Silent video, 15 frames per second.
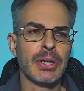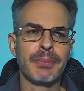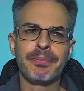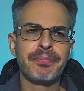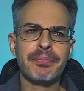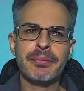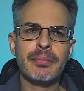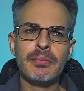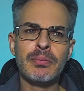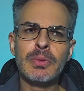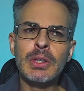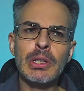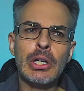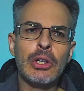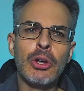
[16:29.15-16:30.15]
And
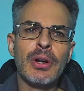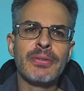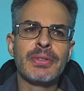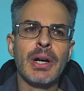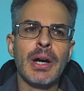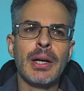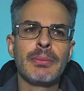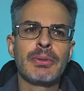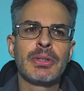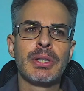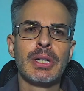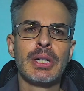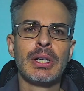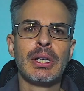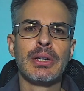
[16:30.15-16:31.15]
a lot of times
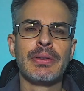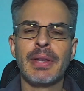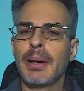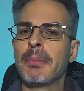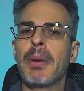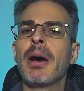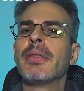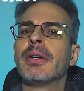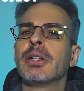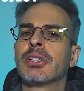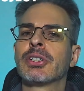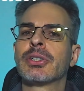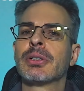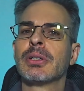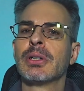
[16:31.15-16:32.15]
their
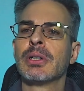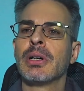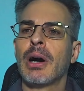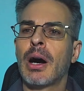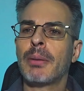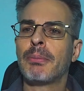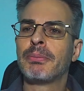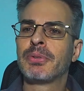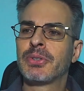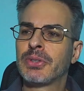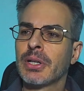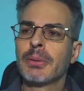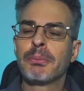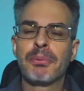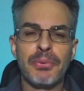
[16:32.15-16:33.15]
mothers are
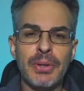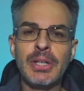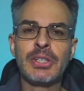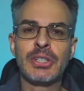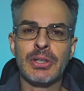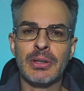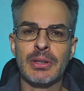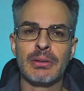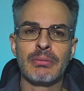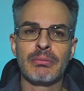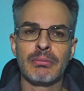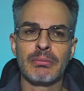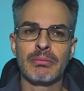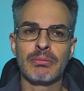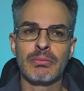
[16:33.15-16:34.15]
still preaching,
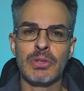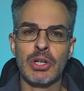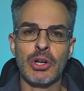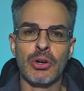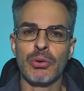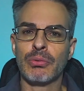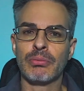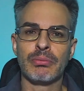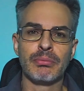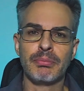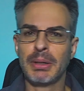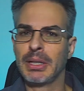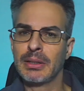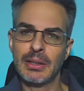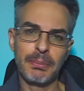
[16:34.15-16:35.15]

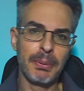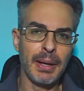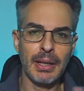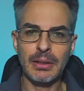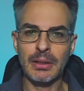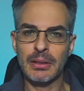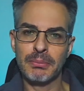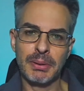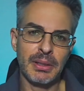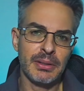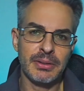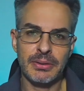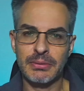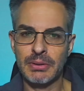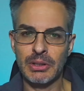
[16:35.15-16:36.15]
be independent, be,
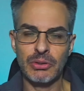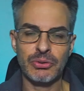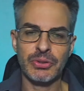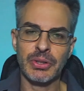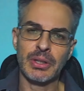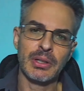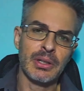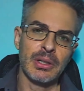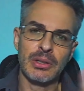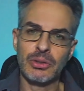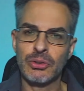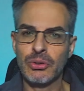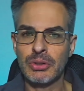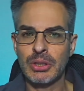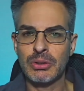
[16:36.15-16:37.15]
single, you
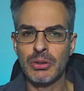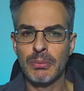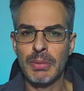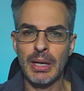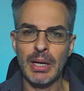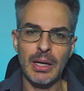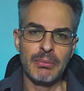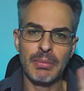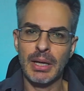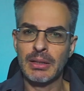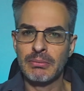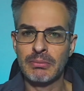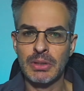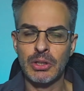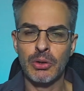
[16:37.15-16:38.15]
don't need no man,
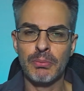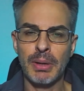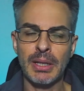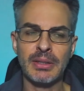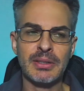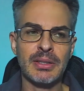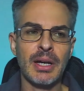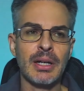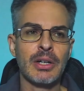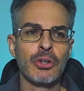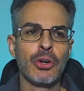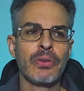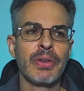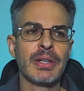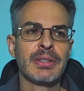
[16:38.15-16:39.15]
men suck and
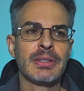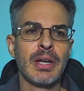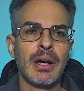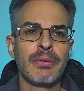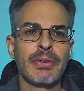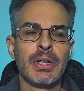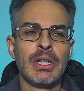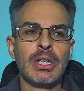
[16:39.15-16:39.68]
all that stuff.